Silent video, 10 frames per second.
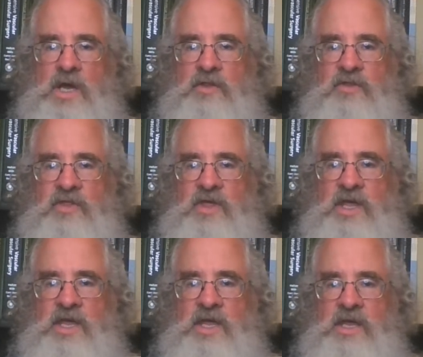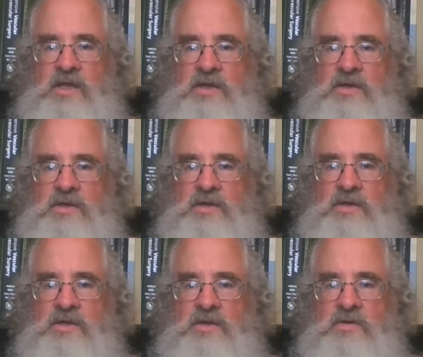the
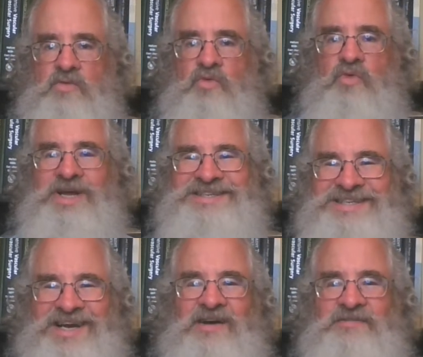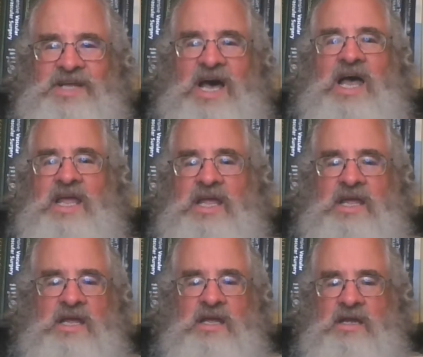risk of
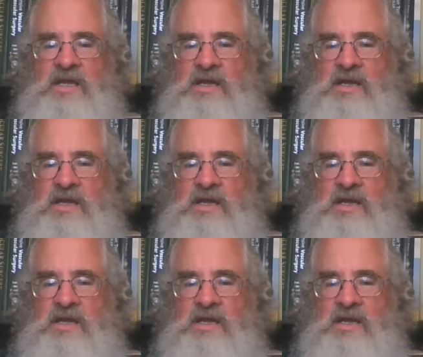dying